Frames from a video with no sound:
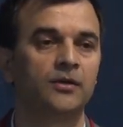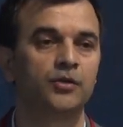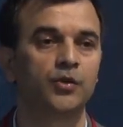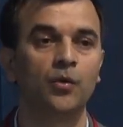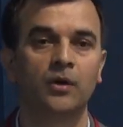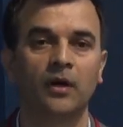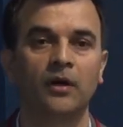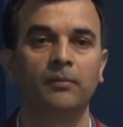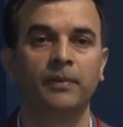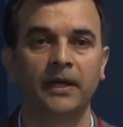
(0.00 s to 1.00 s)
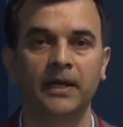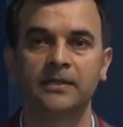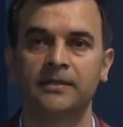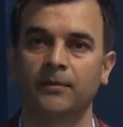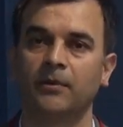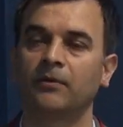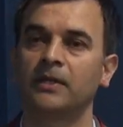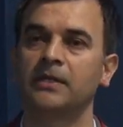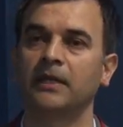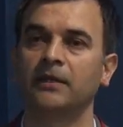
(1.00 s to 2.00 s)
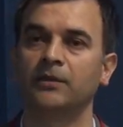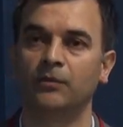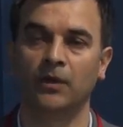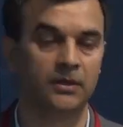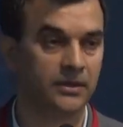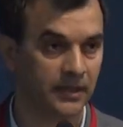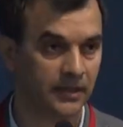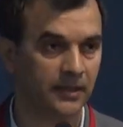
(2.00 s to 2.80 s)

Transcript: so-called biggest democracy in the world.